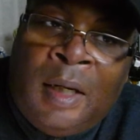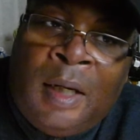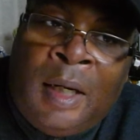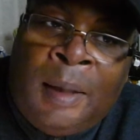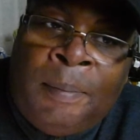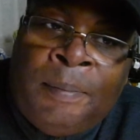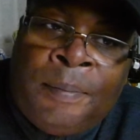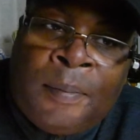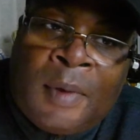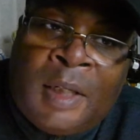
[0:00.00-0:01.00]

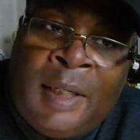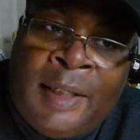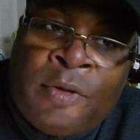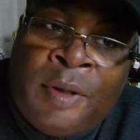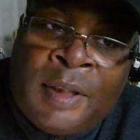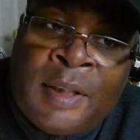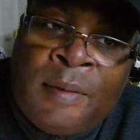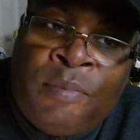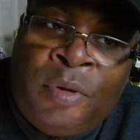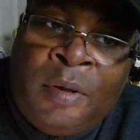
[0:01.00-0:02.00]
The electronics is
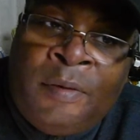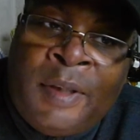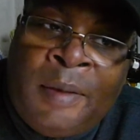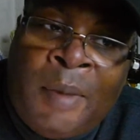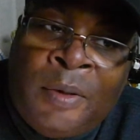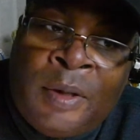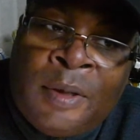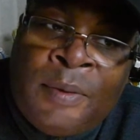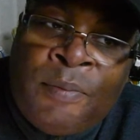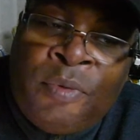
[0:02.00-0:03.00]
improving,
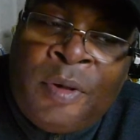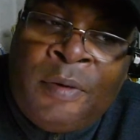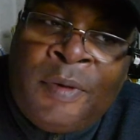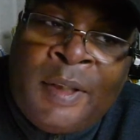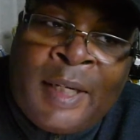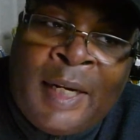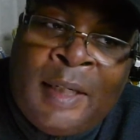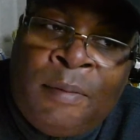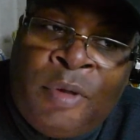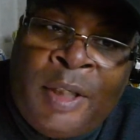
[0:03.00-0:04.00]
motors are improving,
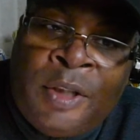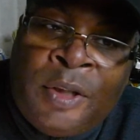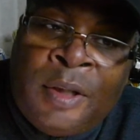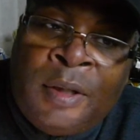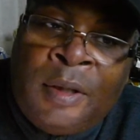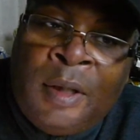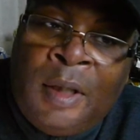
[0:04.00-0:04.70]
calibration.